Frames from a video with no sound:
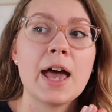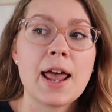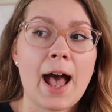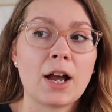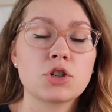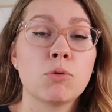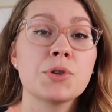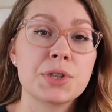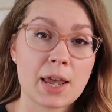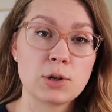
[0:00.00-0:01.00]
an actual
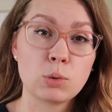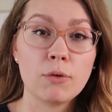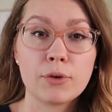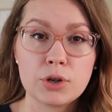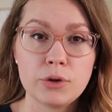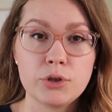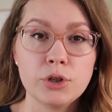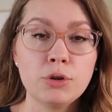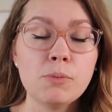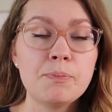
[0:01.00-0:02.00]
schedule for
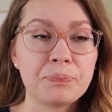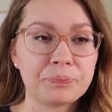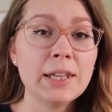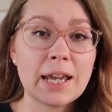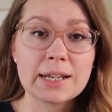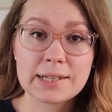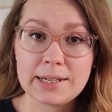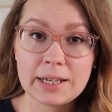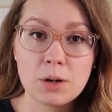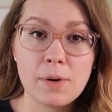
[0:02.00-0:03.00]
YouTube and like
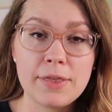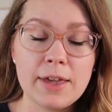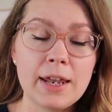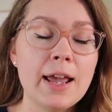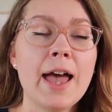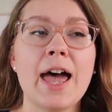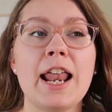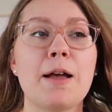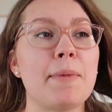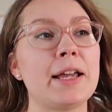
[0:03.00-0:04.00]
sticking with it.
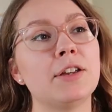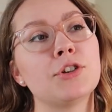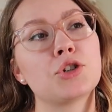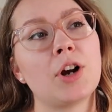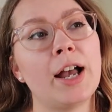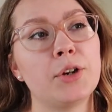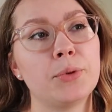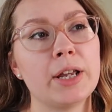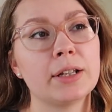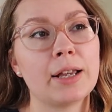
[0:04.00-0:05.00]
And I might even try
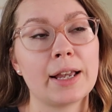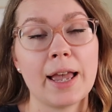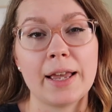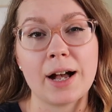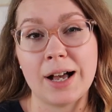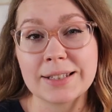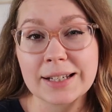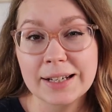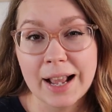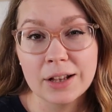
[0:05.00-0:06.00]
creating like a
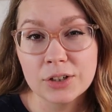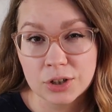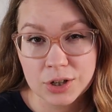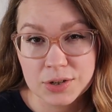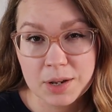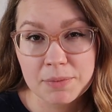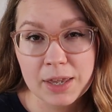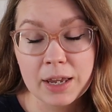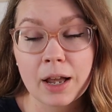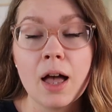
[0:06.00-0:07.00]
content calendar or
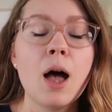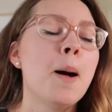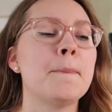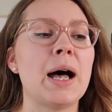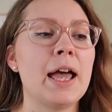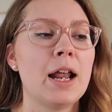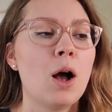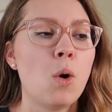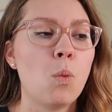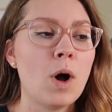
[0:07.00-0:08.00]
something. But
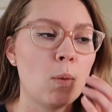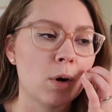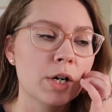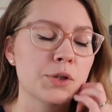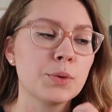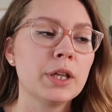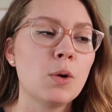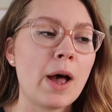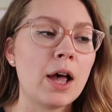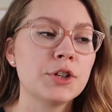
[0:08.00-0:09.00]
what works really
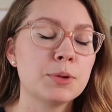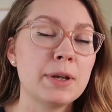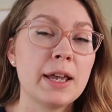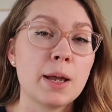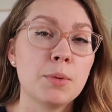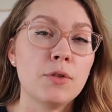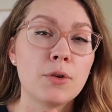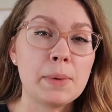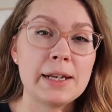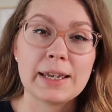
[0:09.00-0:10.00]
well to being able
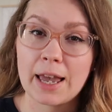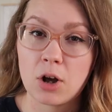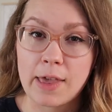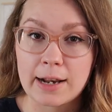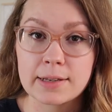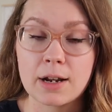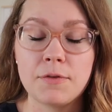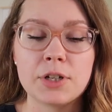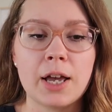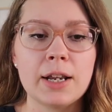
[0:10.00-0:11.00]
for me to get all that
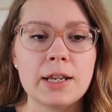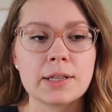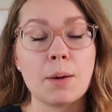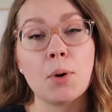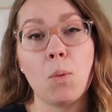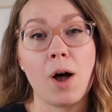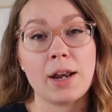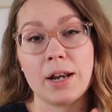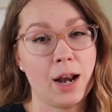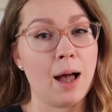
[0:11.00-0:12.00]
stuff done is number
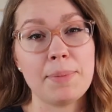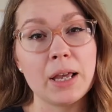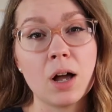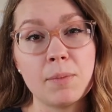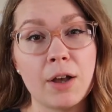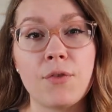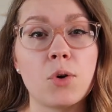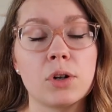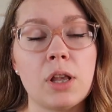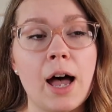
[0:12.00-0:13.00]
one, not being on my
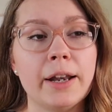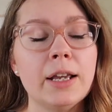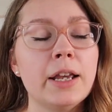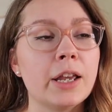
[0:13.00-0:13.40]
phone a lot,